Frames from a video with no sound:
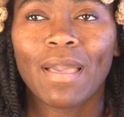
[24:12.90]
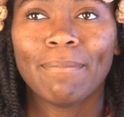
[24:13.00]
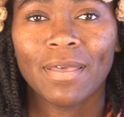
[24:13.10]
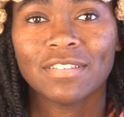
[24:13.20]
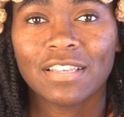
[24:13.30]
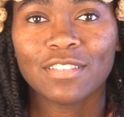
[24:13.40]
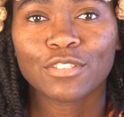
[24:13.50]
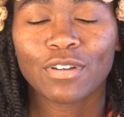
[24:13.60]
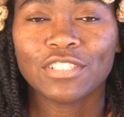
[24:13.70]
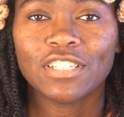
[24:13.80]
I mailed out the
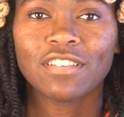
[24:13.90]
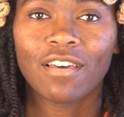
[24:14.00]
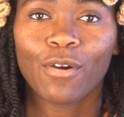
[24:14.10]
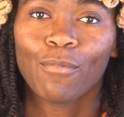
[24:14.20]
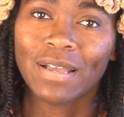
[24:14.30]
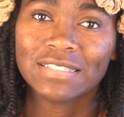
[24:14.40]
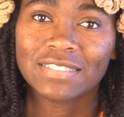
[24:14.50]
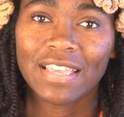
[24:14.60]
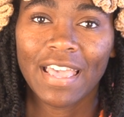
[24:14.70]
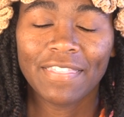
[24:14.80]
scrunchies on a
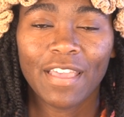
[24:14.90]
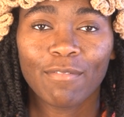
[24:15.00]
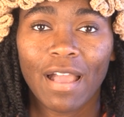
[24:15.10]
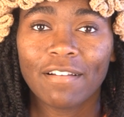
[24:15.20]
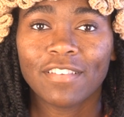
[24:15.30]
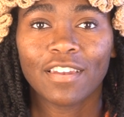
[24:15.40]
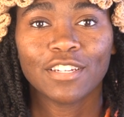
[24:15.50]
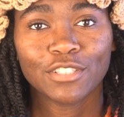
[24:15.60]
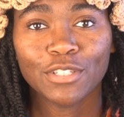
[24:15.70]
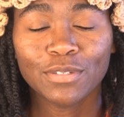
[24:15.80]
Wednesday and they arrived on a
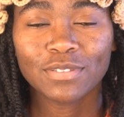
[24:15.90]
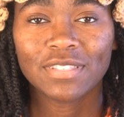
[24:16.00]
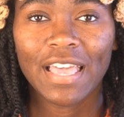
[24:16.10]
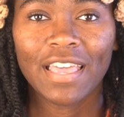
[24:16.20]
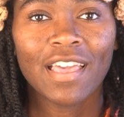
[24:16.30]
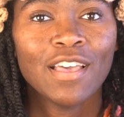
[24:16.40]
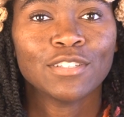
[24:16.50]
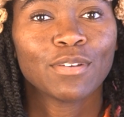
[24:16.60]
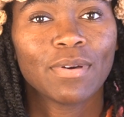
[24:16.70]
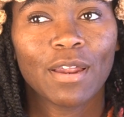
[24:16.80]
Tuesday.
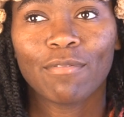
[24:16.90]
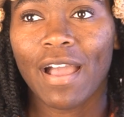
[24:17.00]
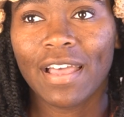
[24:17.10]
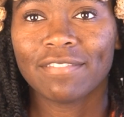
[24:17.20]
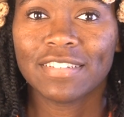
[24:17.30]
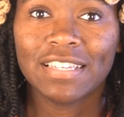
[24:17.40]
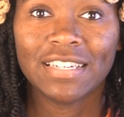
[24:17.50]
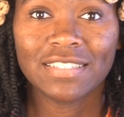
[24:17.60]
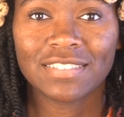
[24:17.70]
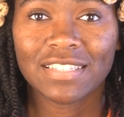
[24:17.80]
So it arrived
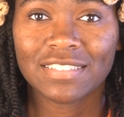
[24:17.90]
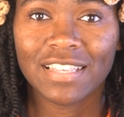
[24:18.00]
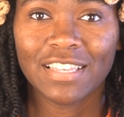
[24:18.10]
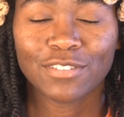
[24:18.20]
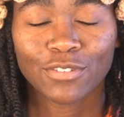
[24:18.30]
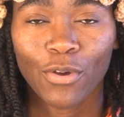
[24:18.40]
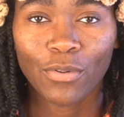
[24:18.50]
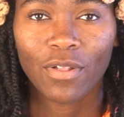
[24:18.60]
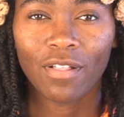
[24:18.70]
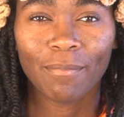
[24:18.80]
in 6 days
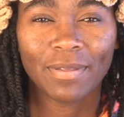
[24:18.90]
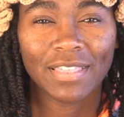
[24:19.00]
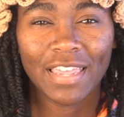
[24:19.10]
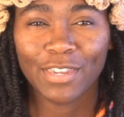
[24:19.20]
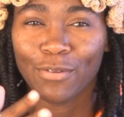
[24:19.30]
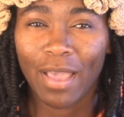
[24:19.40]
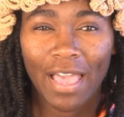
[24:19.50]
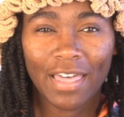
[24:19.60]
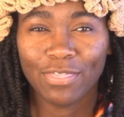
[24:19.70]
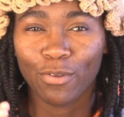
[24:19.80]
total, but then you
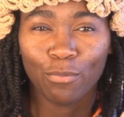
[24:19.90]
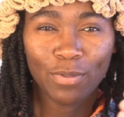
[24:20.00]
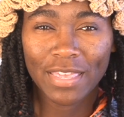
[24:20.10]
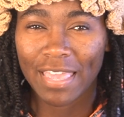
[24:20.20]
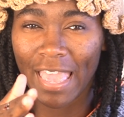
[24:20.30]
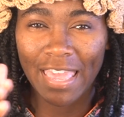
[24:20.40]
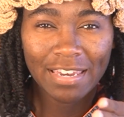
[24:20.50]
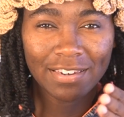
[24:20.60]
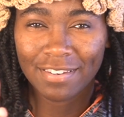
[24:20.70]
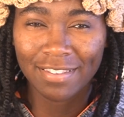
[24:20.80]
had the
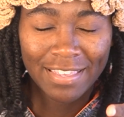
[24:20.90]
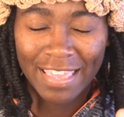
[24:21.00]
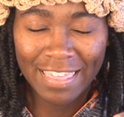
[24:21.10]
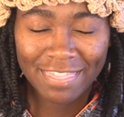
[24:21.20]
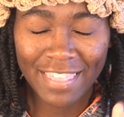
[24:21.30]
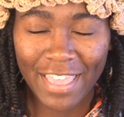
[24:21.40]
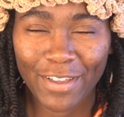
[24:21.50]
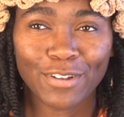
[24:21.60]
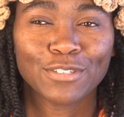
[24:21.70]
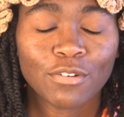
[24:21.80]
weekend in
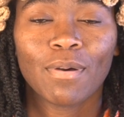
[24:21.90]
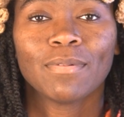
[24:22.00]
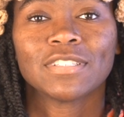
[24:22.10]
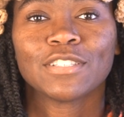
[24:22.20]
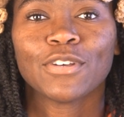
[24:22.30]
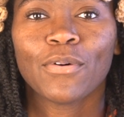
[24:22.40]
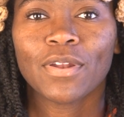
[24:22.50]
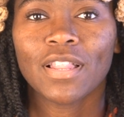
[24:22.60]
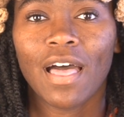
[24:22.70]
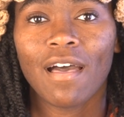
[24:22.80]
there. So it was a
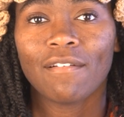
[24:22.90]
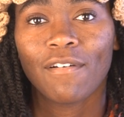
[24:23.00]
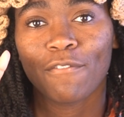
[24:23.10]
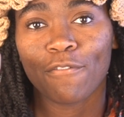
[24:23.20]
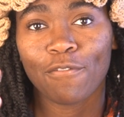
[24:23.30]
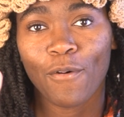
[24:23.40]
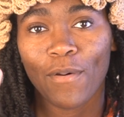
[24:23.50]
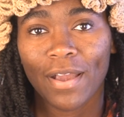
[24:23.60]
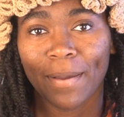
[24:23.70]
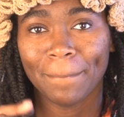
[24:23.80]
total of
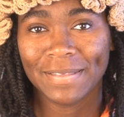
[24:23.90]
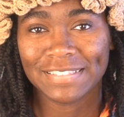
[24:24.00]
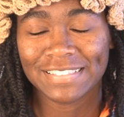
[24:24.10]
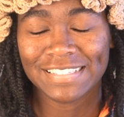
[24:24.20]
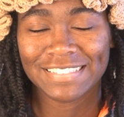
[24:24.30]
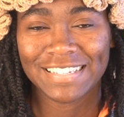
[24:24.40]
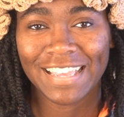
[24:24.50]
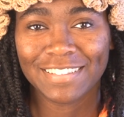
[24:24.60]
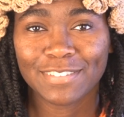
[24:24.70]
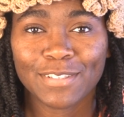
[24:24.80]
4 business
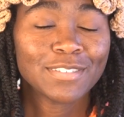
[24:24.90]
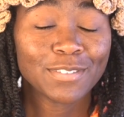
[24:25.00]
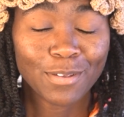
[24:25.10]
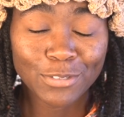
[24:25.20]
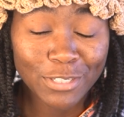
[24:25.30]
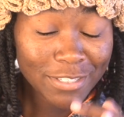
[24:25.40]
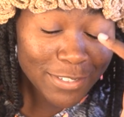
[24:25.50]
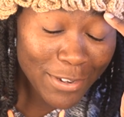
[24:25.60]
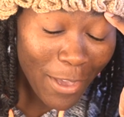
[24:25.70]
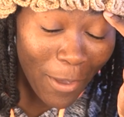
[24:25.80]
days. So just
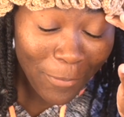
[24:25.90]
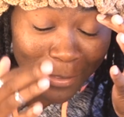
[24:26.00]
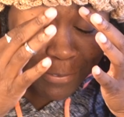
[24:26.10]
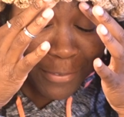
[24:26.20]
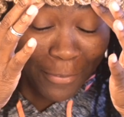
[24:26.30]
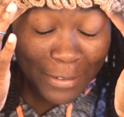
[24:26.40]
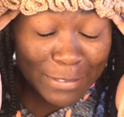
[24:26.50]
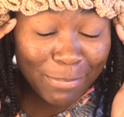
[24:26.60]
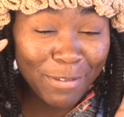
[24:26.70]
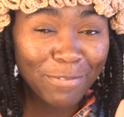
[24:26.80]
know that if you order
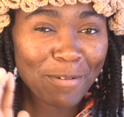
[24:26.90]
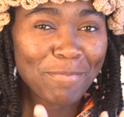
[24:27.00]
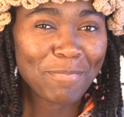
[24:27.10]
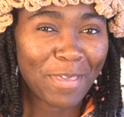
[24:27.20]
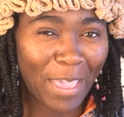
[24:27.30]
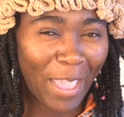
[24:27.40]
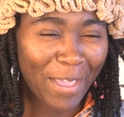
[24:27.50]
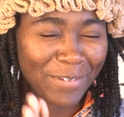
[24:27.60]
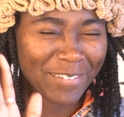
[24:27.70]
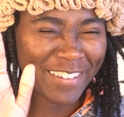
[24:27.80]
something from me,